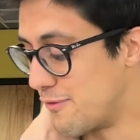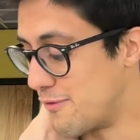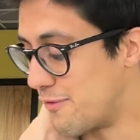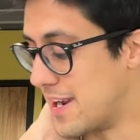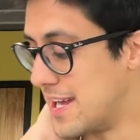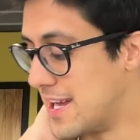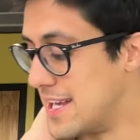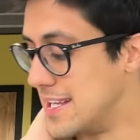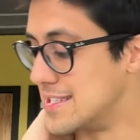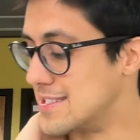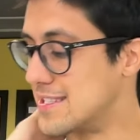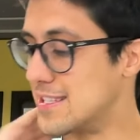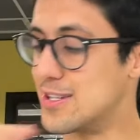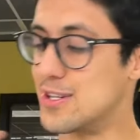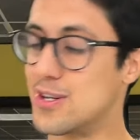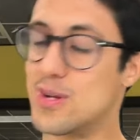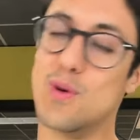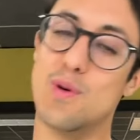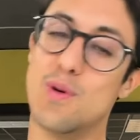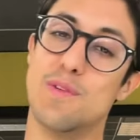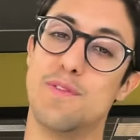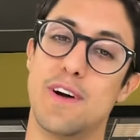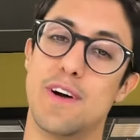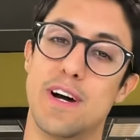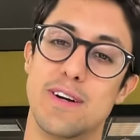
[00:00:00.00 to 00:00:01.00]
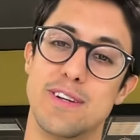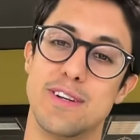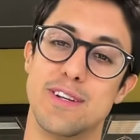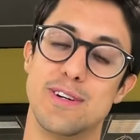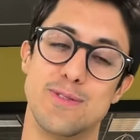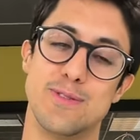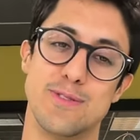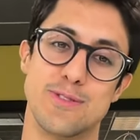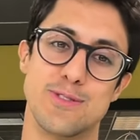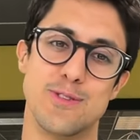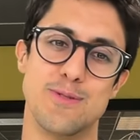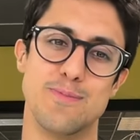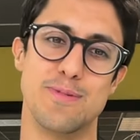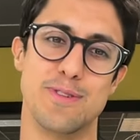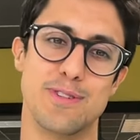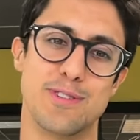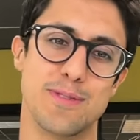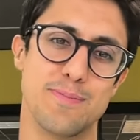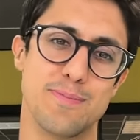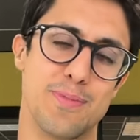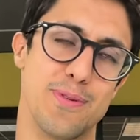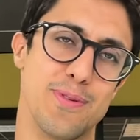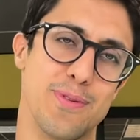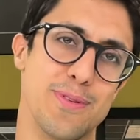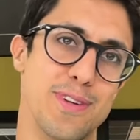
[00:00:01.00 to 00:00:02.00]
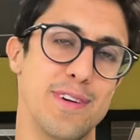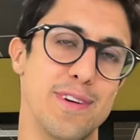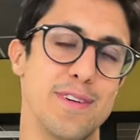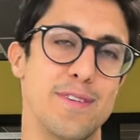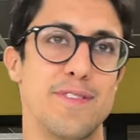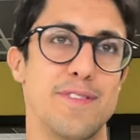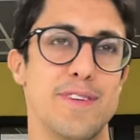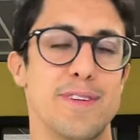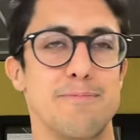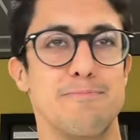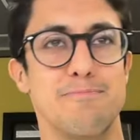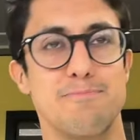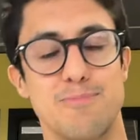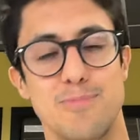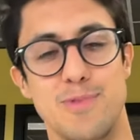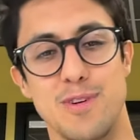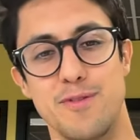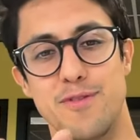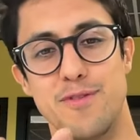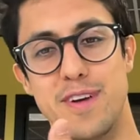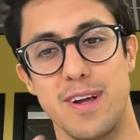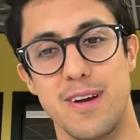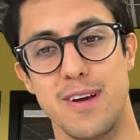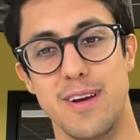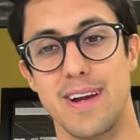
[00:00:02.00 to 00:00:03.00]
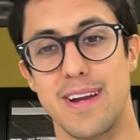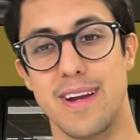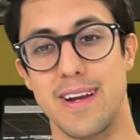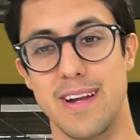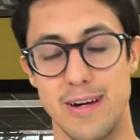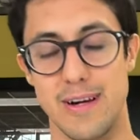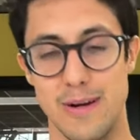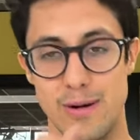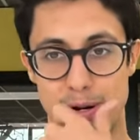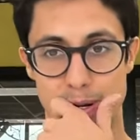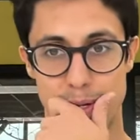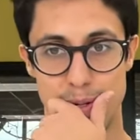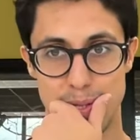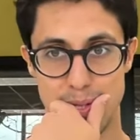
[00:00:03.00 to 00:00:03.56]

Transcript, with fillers: friends and a co founder who's super supportive, and we're figuring it out.